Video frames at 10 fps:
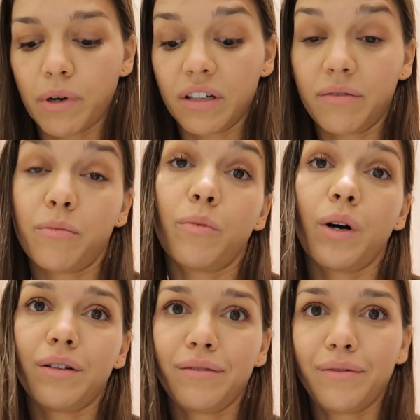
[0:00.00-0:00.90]
but
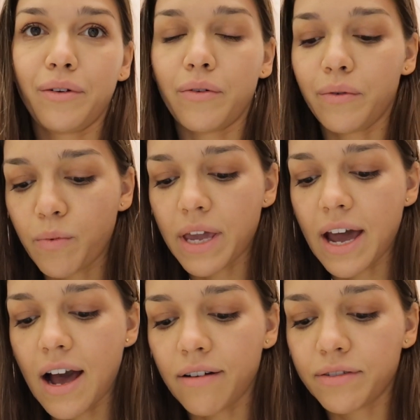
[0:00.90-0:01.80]
well, we
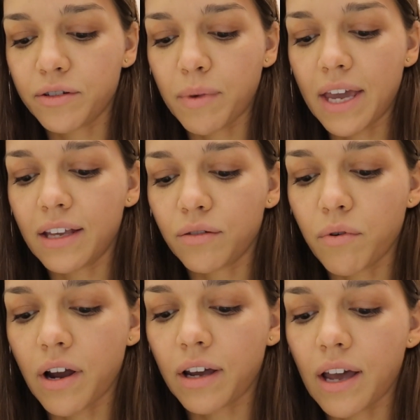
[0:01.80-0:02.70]
have to make it
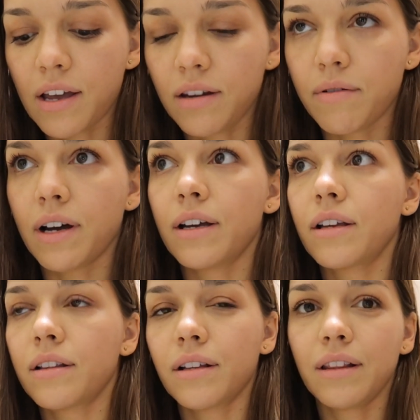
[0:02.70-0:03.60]
work
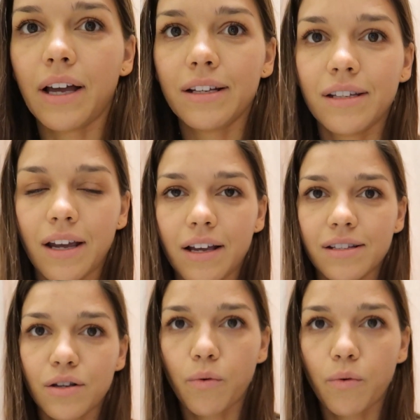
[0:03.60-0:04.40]
anyway. The lighting is